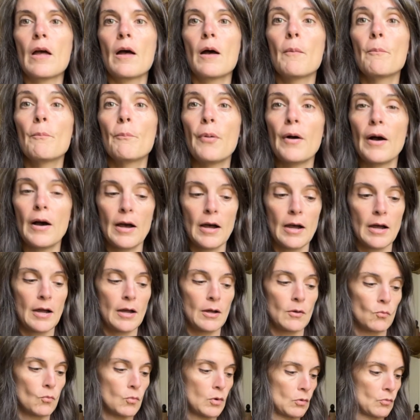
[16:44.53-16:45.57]

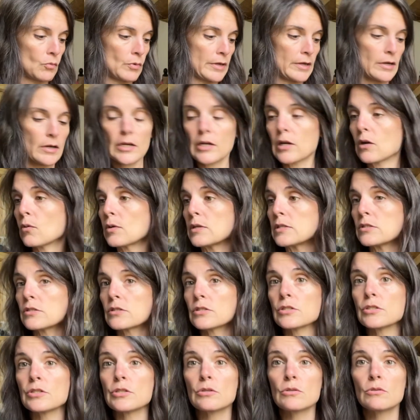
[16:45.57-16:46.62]
But what we are going to
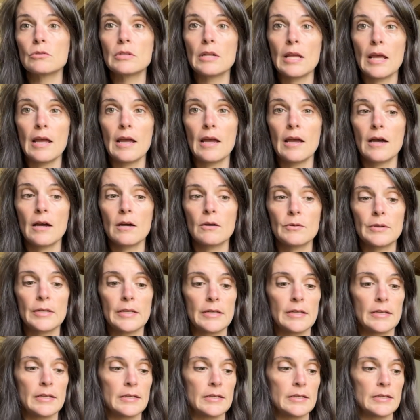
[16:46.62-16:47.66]
do now
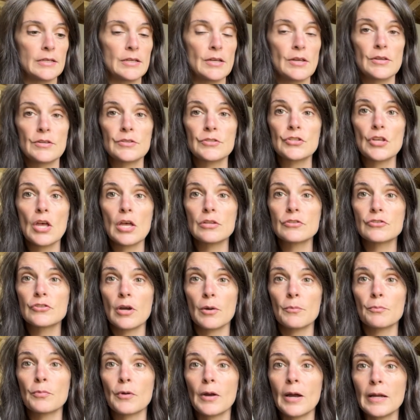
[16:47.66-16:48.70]
is
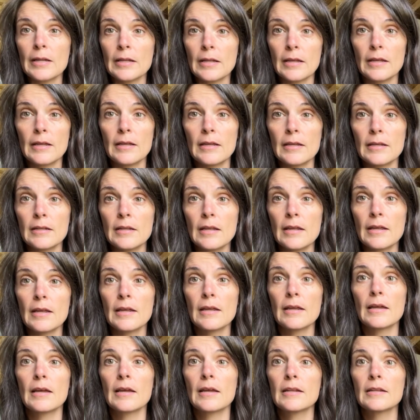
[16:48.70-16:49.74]
jump right in
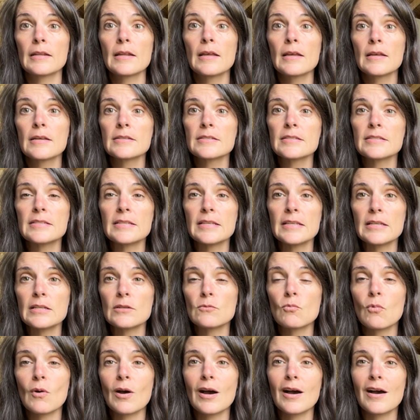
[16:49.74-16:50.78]
and see
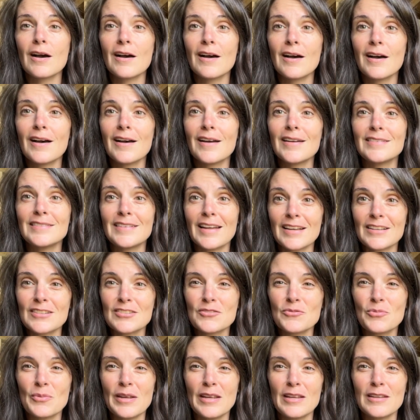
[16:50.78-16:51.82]
what
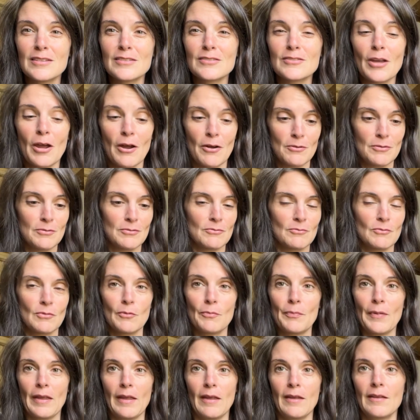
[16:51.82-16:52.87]
next week's tote will
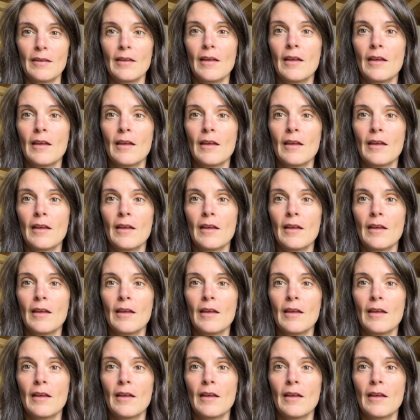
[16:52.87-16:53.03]
be.